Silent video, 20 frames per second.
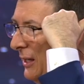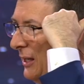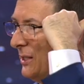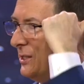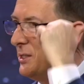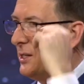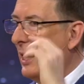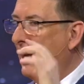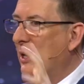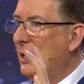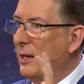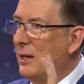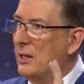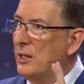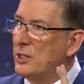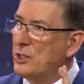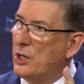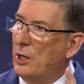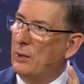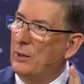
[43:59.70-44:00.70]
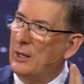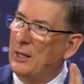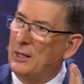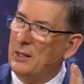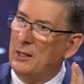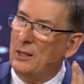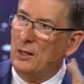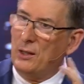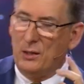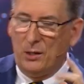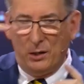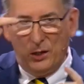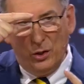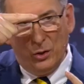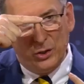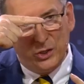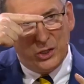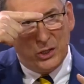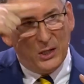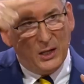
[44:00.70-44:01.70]
inside, so it, uh,
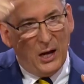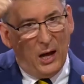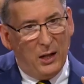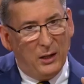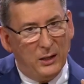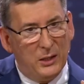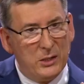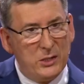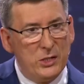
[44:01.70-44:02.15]
your skull